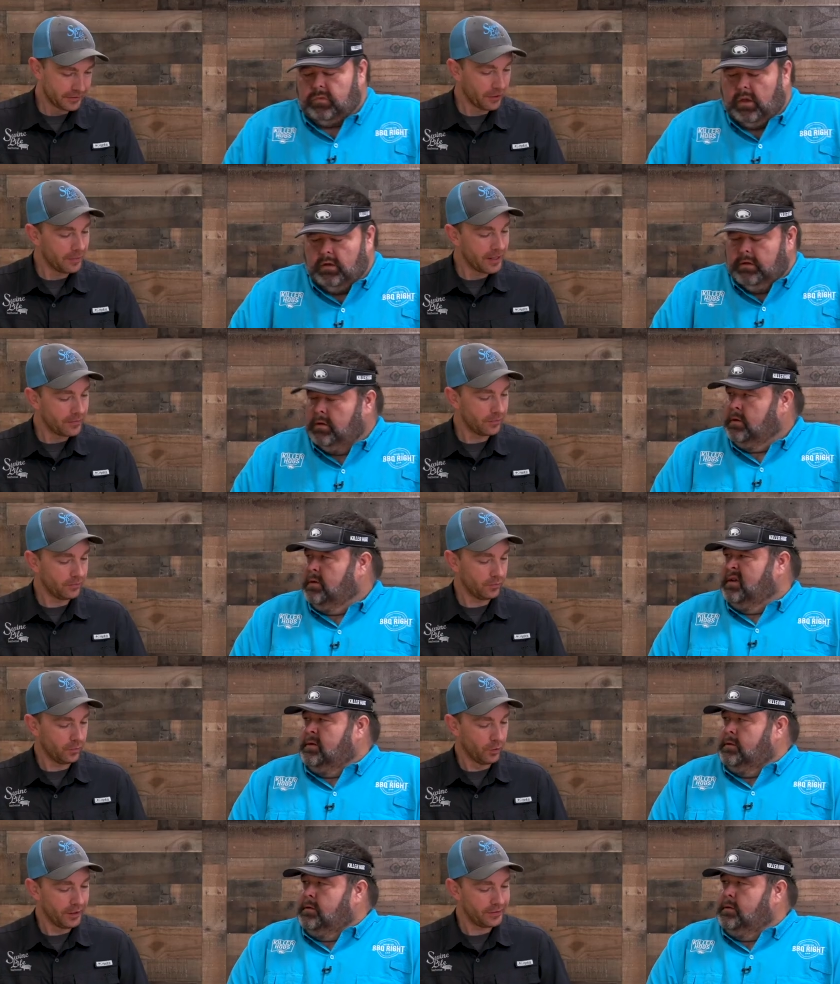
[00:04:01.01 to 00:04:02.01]
Speaker 1: So I mean,
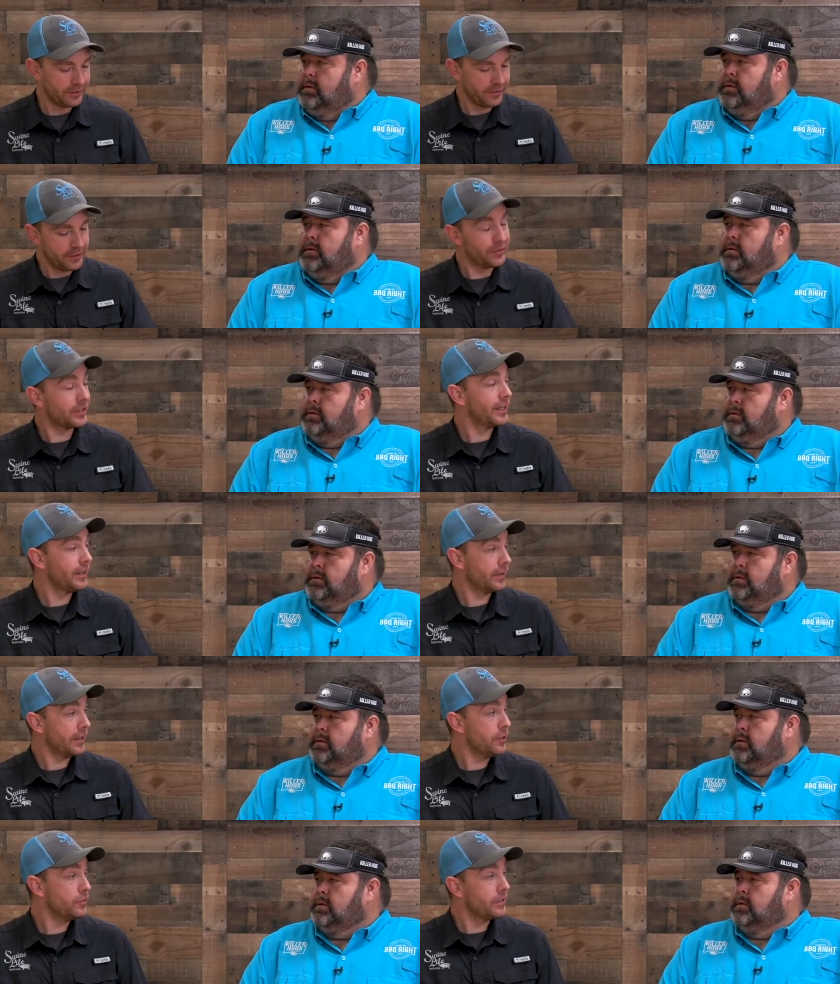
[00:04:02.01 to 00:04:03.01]
what, do you see
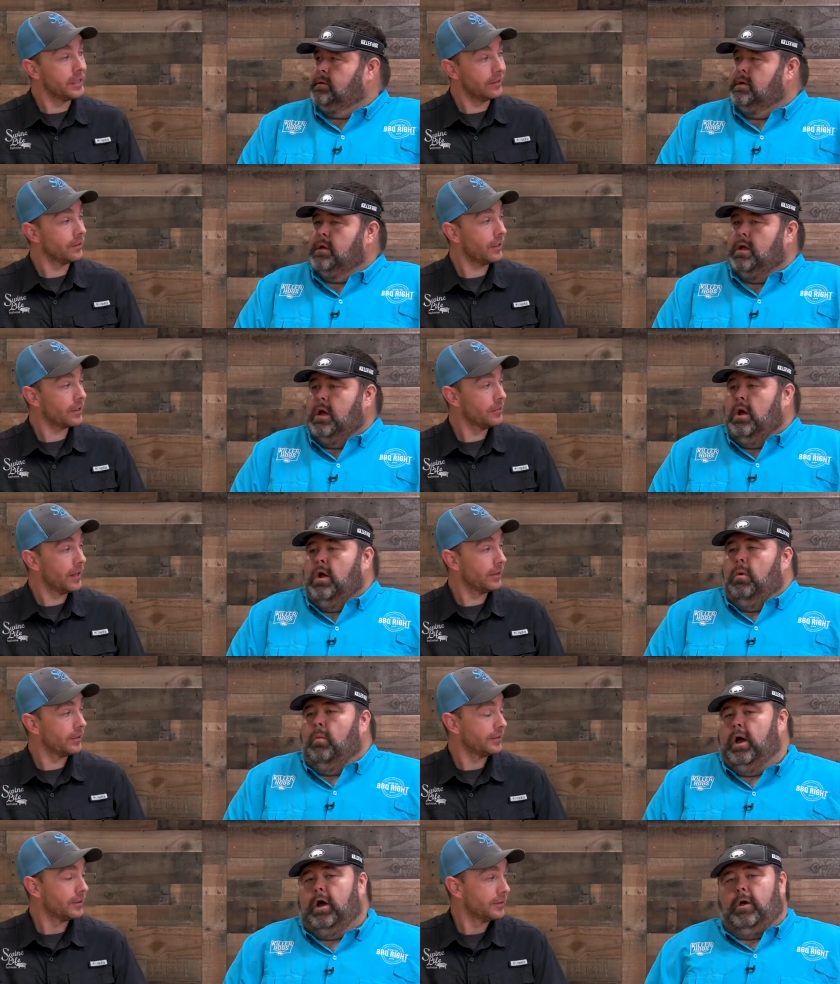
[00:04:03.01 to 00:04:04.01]
anything you didn't like about
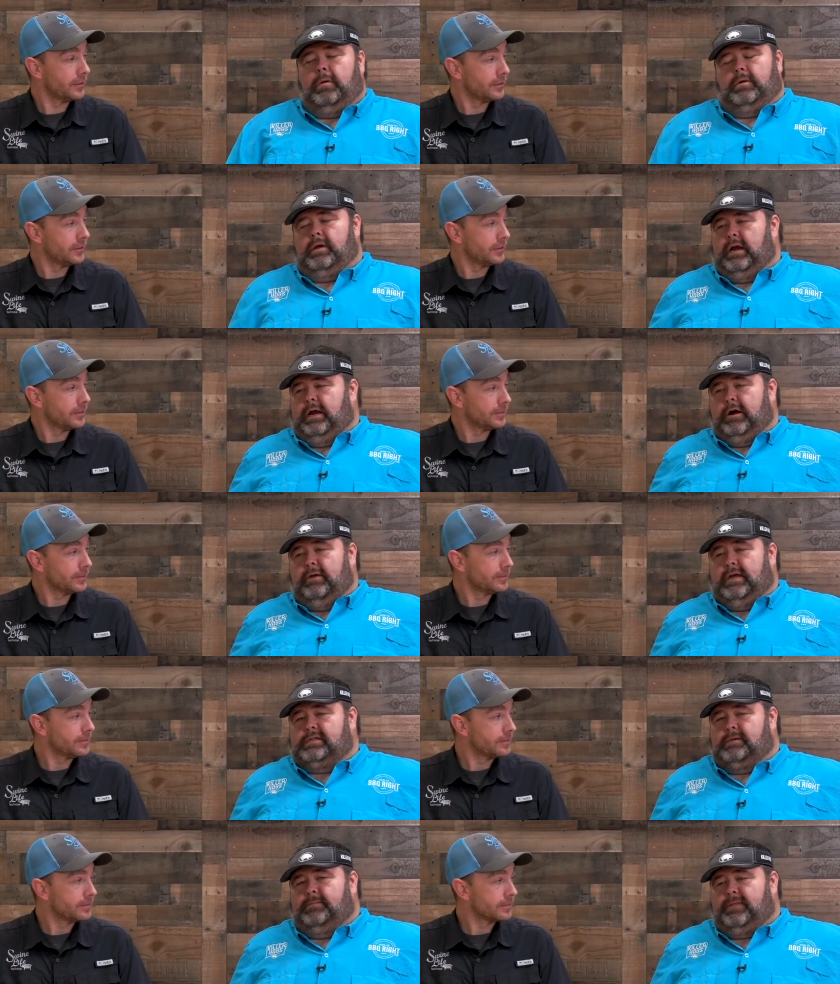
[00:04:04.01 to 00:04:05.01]
it? Well, you know,
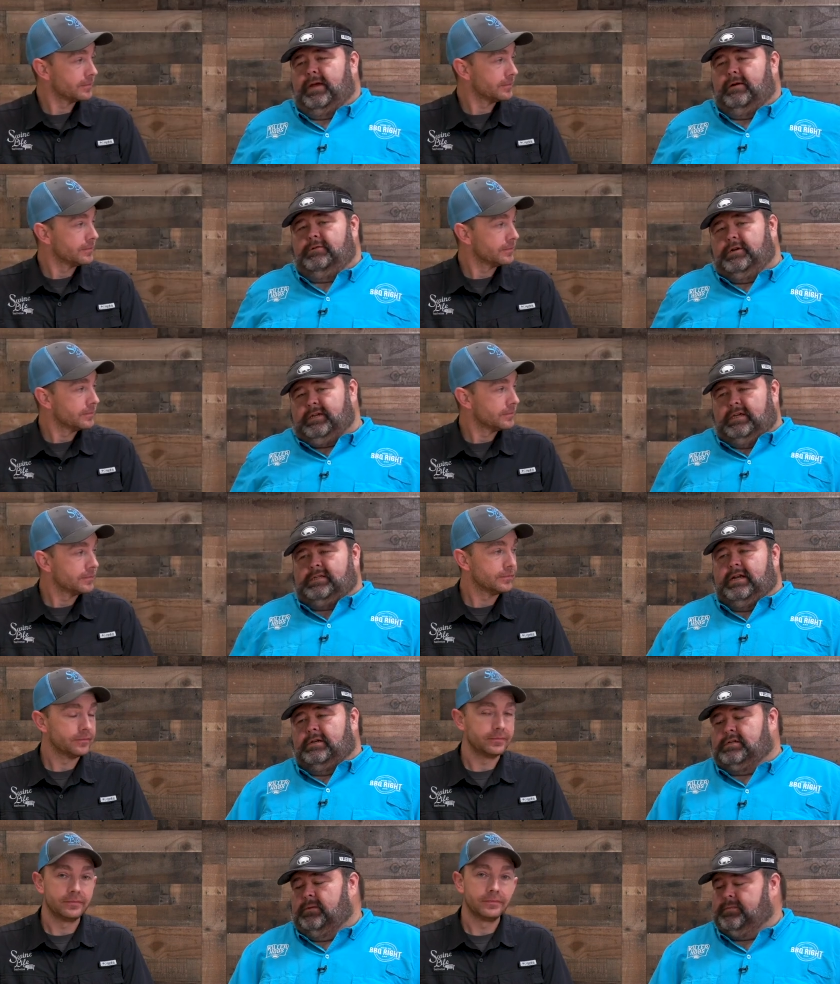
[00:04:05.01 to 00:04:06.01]
that's the thing when you're testing
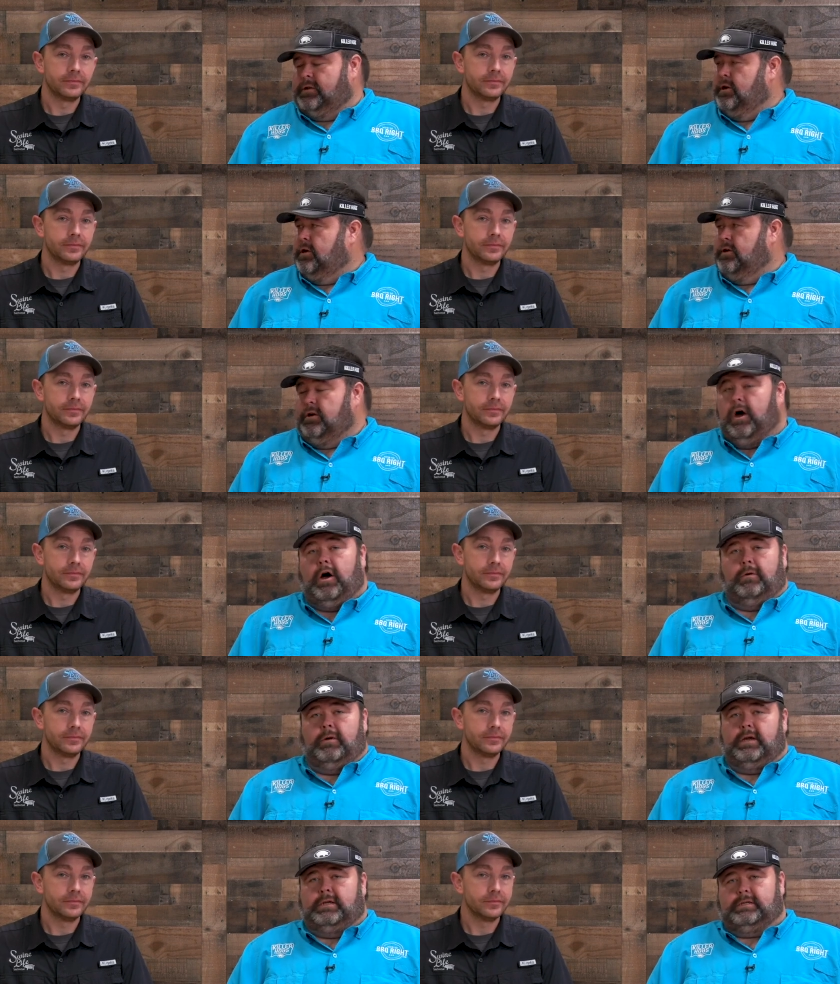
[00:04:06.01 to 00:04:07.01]
out something new, you
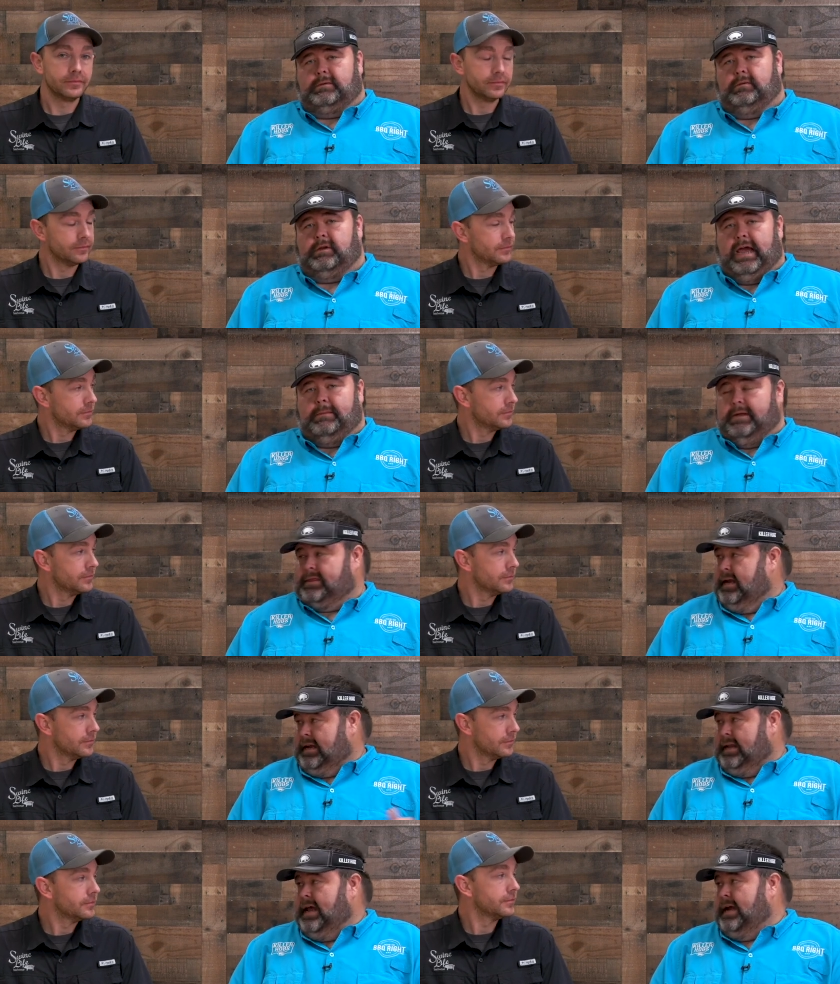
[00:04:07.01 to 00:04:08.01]
always, you gotta be
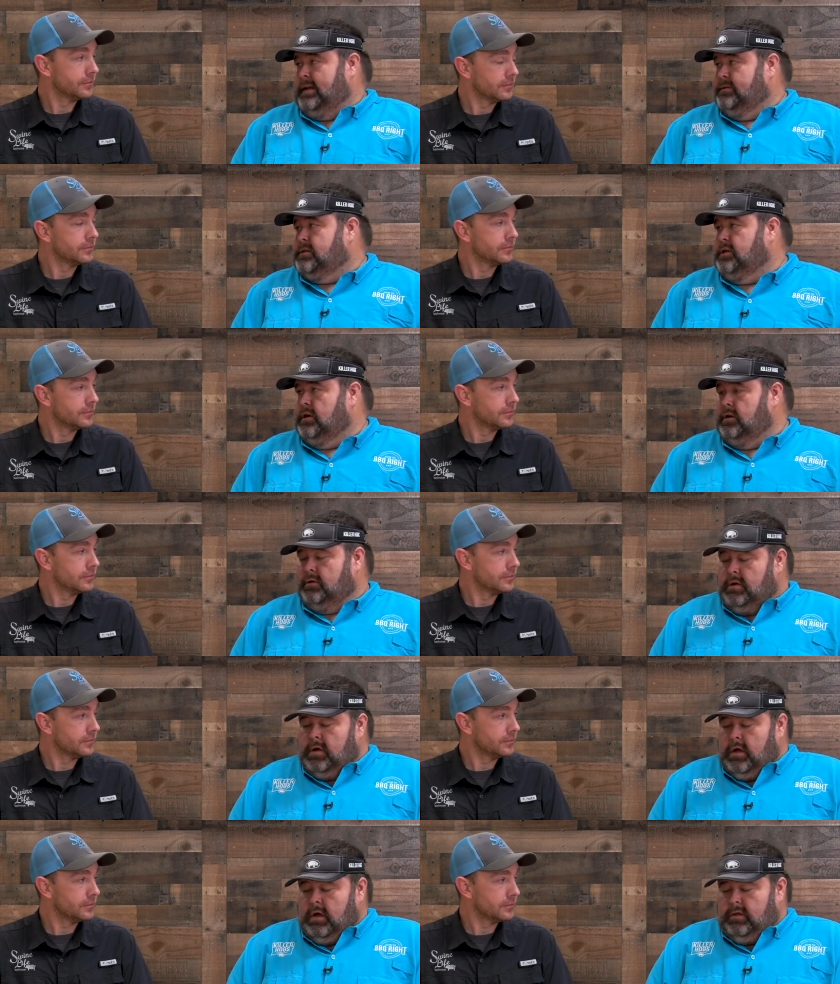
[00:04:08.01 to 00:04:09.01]
thinking negatives too.
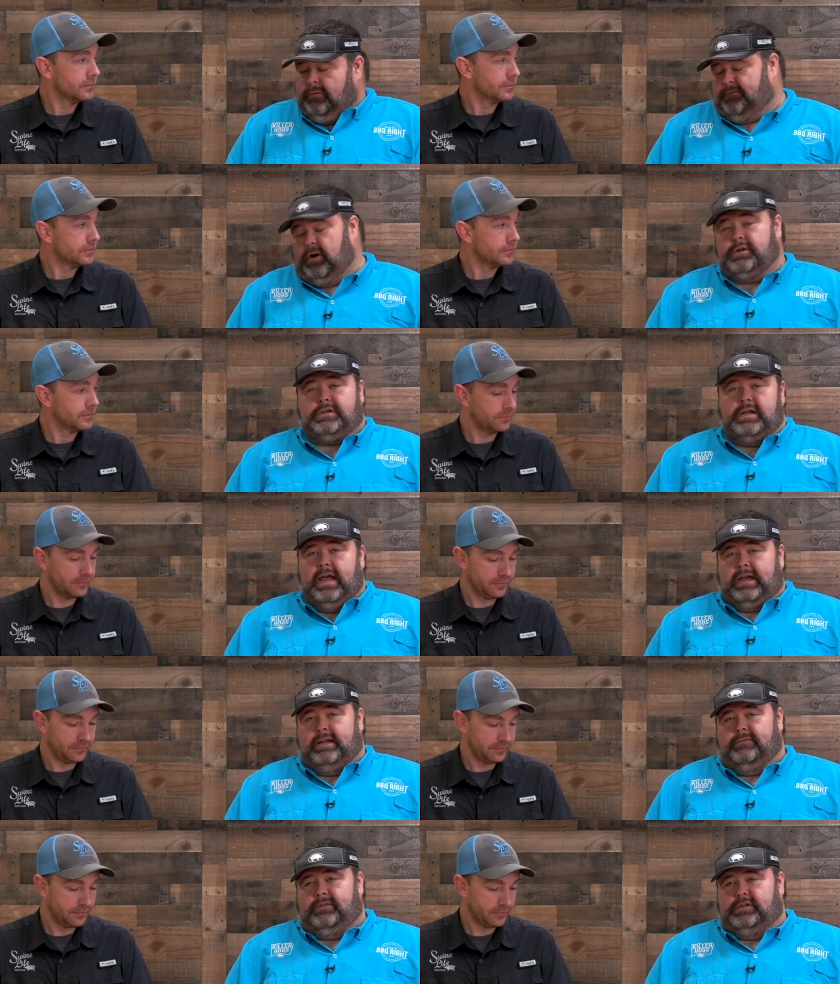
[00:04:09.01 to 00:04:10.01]
The first
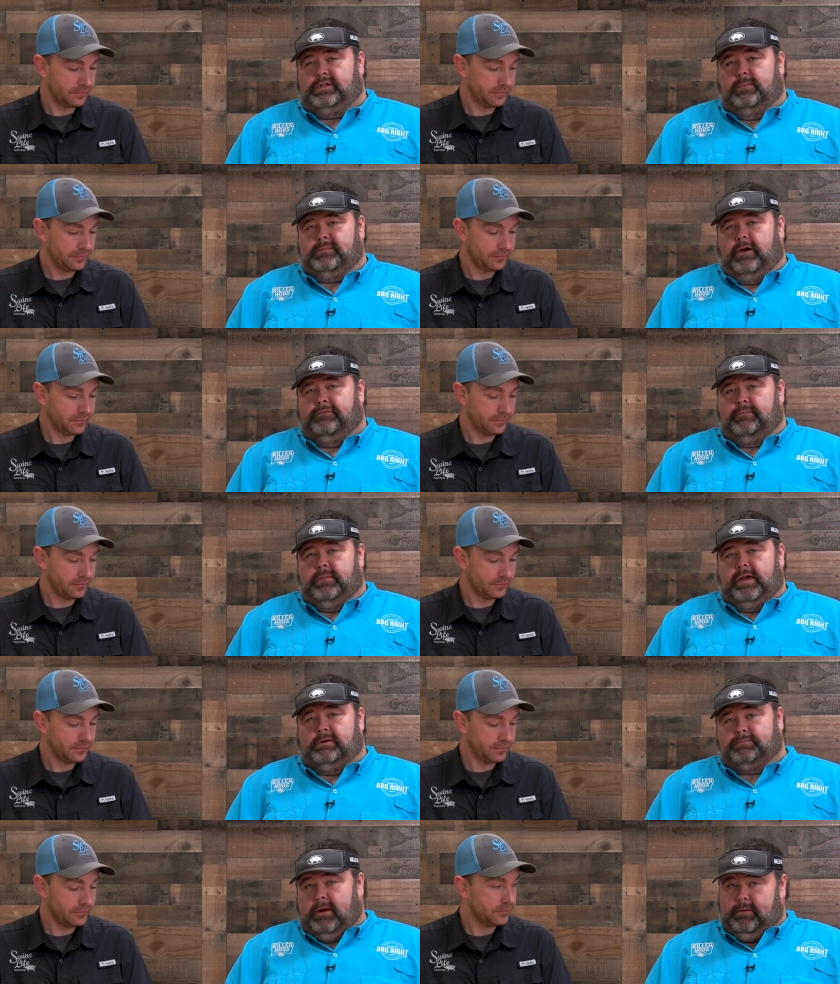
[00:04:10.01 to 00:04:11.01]
negative that jumped off to
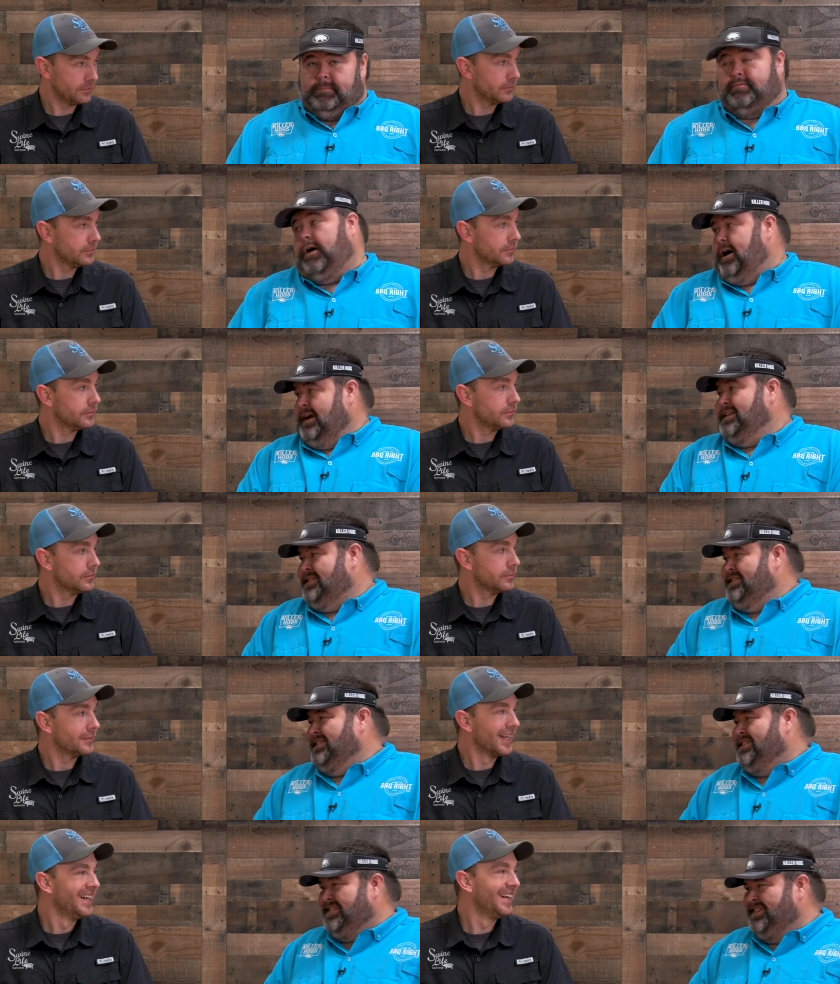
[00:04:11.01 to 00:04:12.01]
me was probably the price,
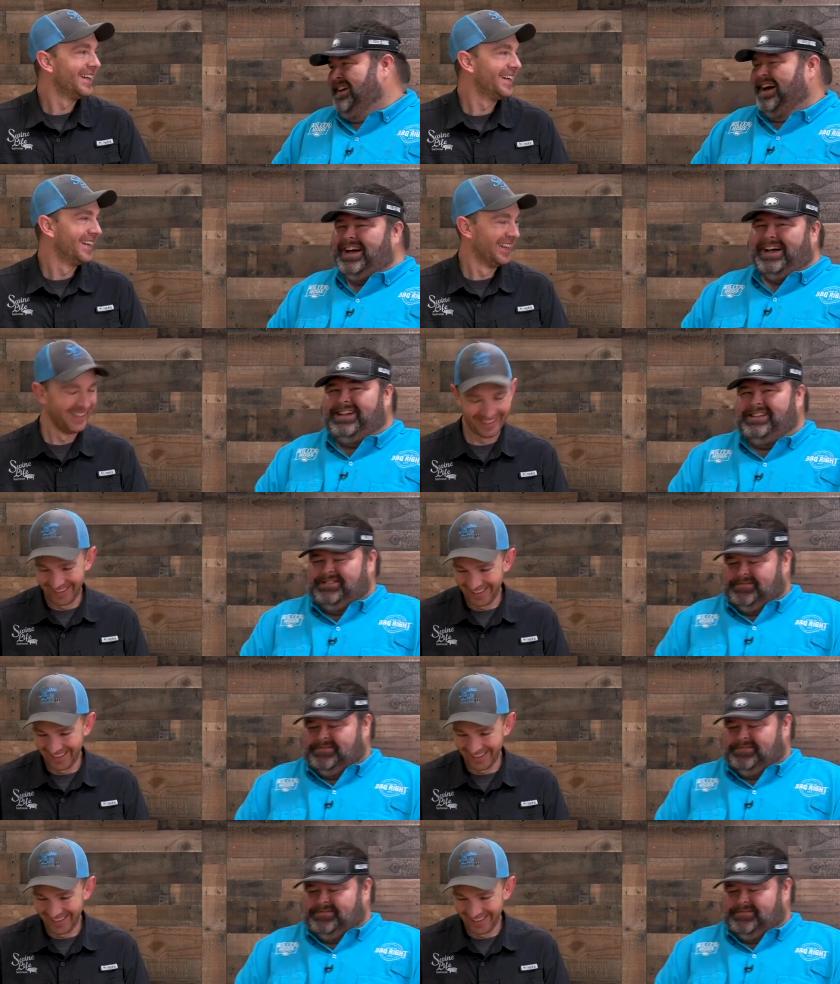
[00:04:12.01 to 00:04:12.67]
it's high.